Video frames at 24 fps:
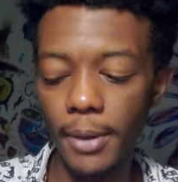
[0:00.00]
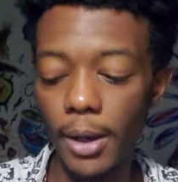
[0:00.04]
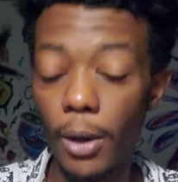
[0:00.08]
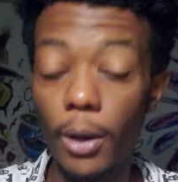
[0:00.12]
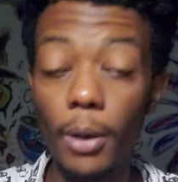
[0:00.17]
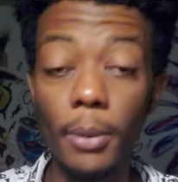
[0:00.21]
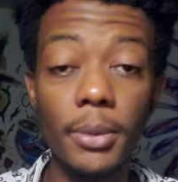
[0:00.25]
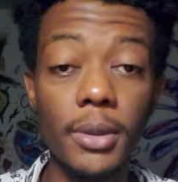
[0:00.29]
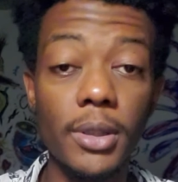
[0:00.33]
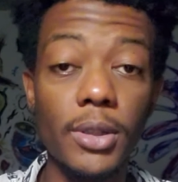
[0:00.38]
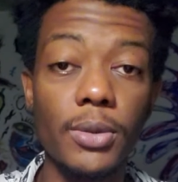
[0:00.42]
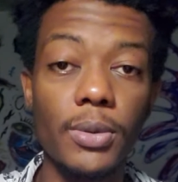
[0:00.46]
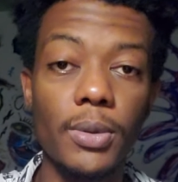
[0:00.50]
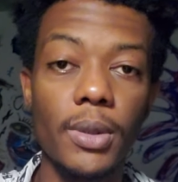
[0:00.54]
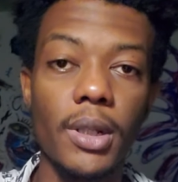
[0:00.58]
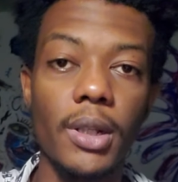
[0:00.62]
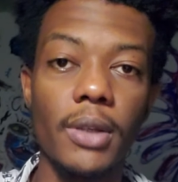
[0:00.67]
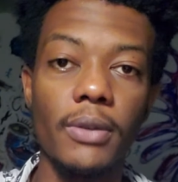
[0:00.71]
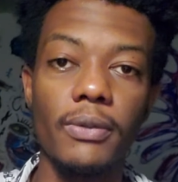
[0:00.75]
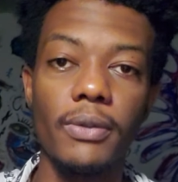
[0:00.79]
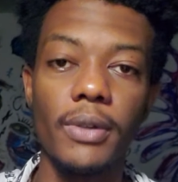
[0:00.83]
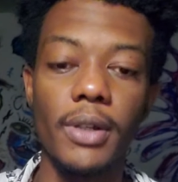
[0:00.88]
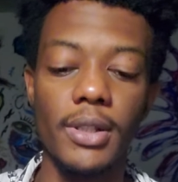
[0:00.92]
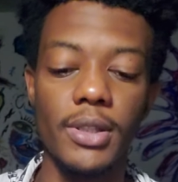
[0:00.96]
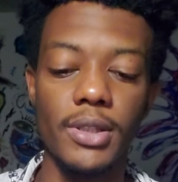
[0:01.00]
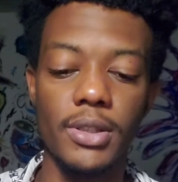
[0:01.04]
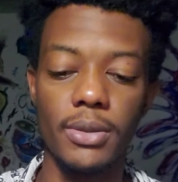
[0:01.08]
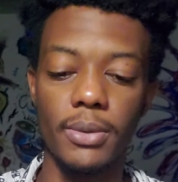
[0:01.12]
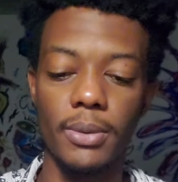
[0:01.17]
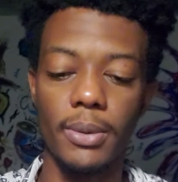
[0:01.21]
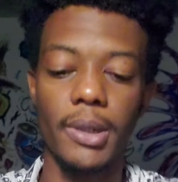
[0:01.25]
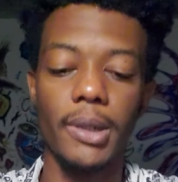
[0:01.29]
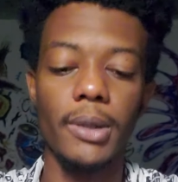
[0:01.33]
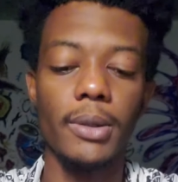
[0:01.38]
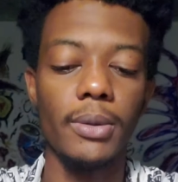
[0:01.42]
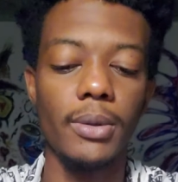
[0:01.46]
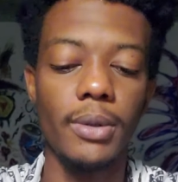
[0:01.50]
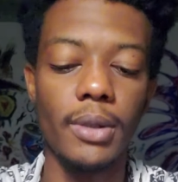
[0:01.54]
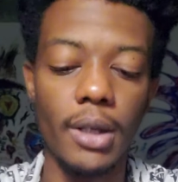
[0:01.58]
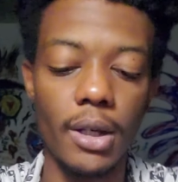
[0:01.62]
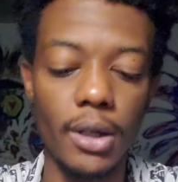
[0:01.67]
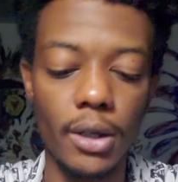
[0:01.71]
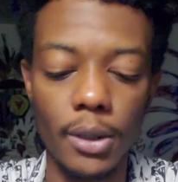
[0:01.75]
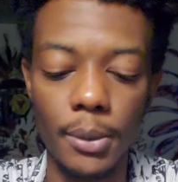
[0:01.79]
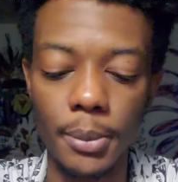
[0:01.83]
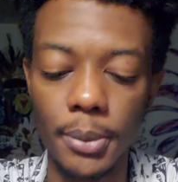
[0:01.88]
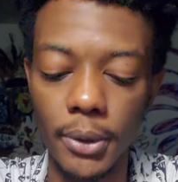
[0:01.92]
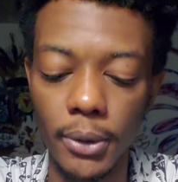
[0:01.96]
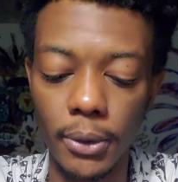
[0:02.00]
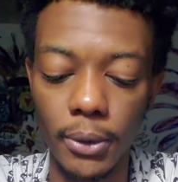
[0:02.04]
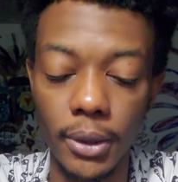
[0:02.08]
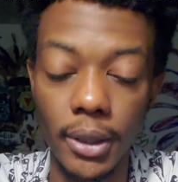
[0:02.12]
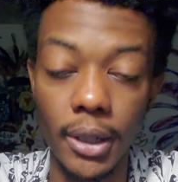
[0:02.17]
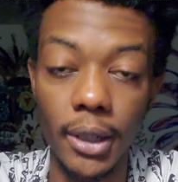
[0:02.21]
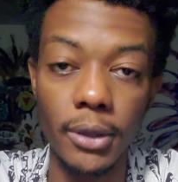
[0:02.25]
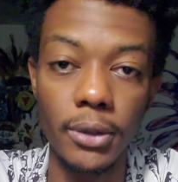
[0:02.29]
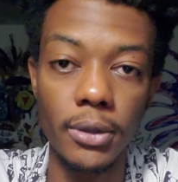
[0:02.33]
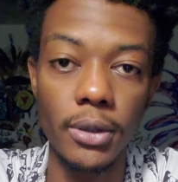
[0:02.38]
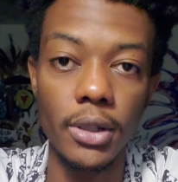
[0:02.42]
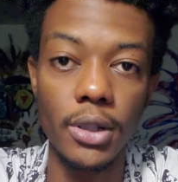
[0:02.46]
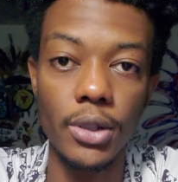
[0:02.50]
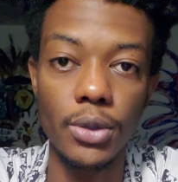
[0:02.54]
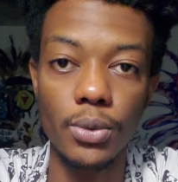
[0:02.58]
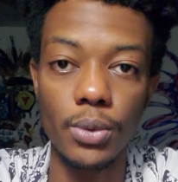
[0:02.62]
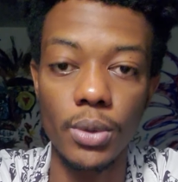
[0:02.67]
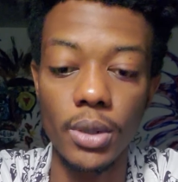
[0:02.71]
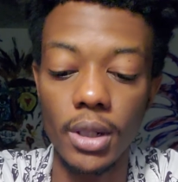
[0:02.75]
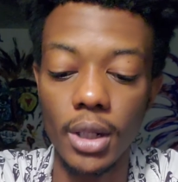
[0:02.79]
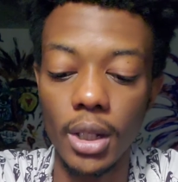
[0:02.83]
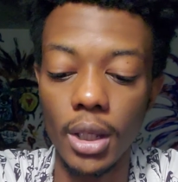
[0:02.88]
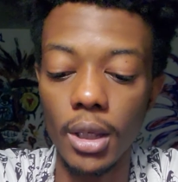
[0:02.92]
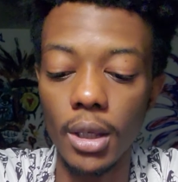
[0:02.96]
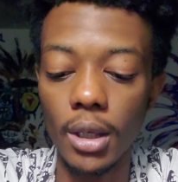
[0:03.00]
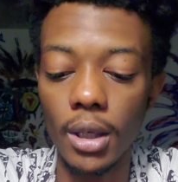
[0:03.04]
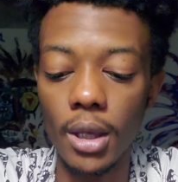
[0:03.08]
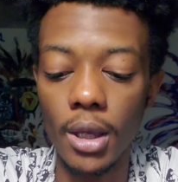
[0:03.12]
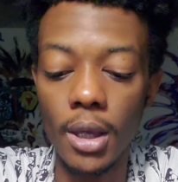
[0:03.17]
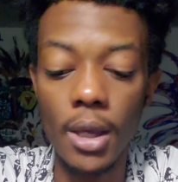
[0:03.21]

hope this reading finds you well. I hope you connect to this reading.